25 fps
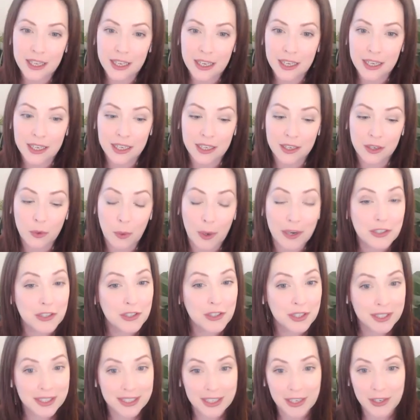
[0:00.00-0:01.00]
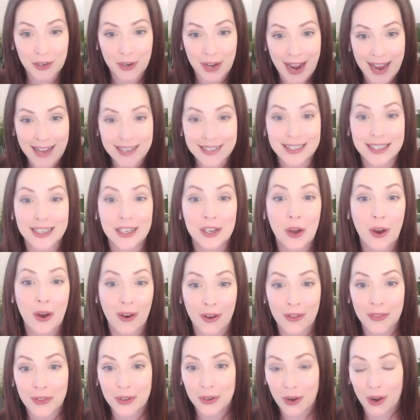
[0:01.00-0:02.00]
the questions that you're asking
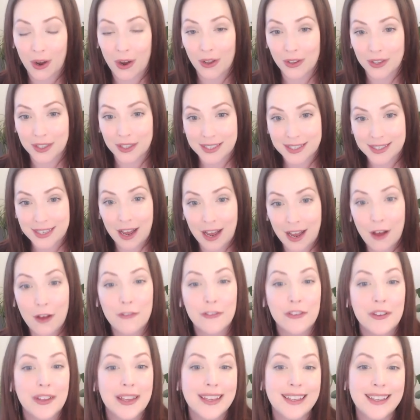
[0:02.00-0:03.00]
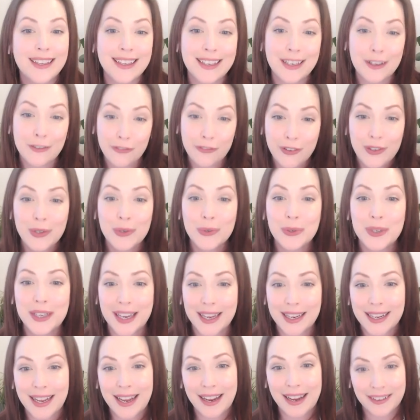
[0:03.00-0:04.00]
on the call itself if you
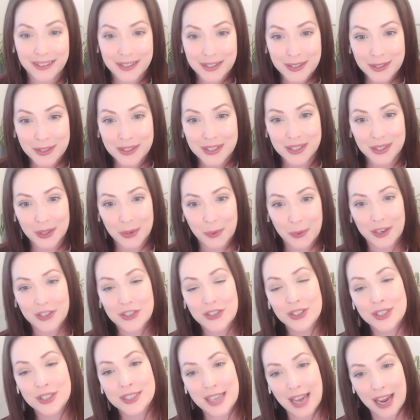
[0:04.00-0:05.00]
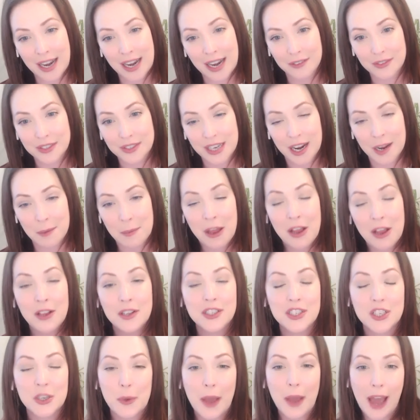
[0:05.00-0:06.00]
get answers to questions ahead of time.
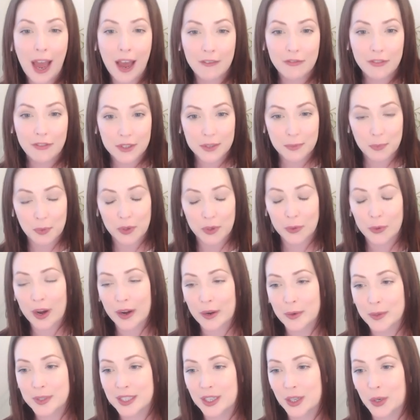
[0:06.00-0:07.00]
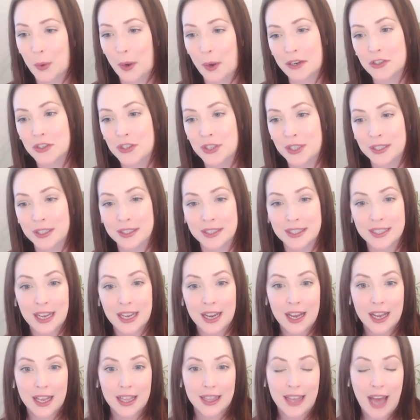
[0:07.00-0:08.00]
So you have those prerequisite questions.
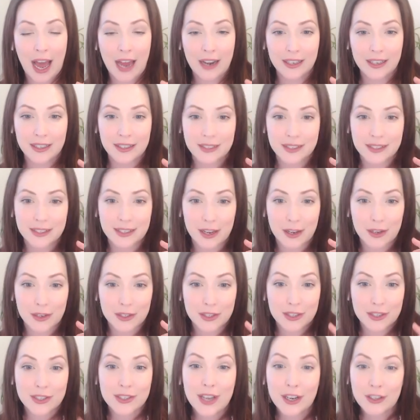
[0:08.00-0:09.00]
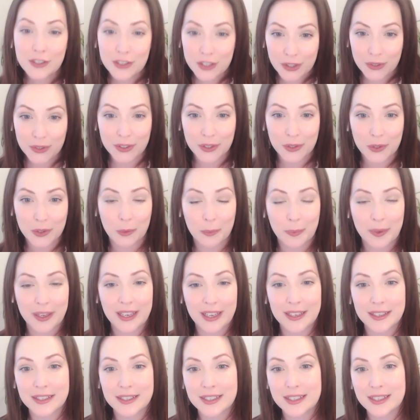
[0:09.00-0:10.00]
That is such a critical
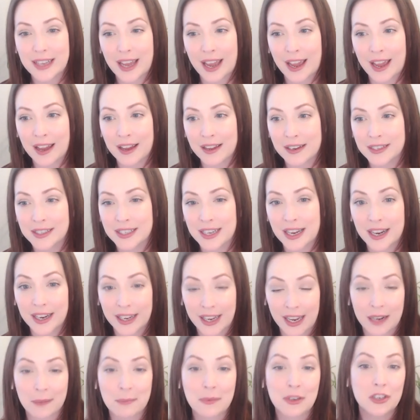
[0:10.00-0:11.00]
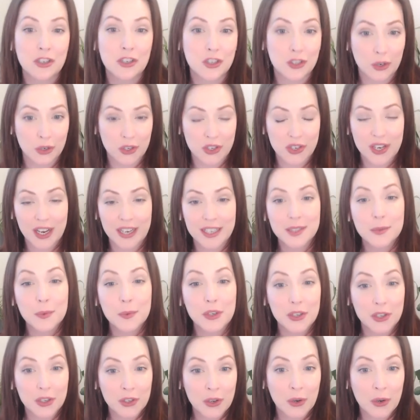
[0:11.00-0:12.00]
piece. And again, I'm going to show you guys
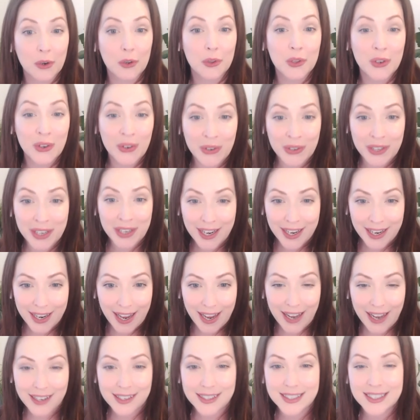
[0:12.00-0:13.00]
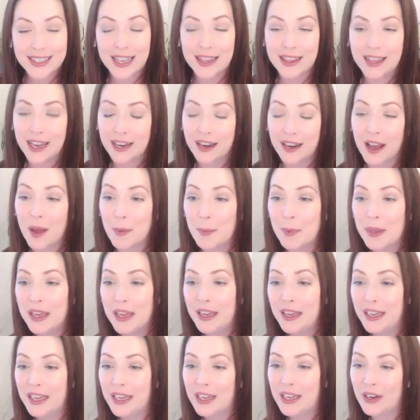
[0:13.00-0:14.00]
where you can go to learn how to set that up
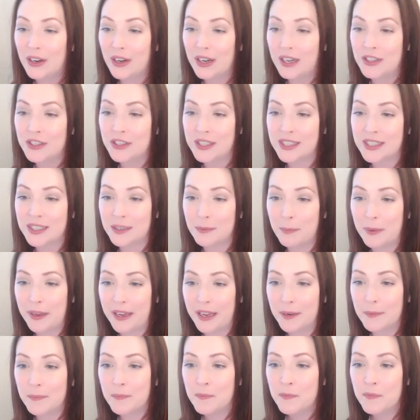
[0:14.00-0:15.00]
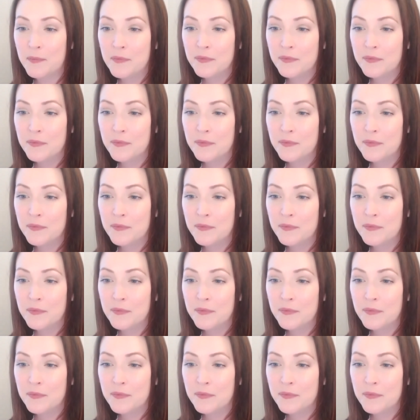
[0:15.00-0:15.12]
here in just a bit.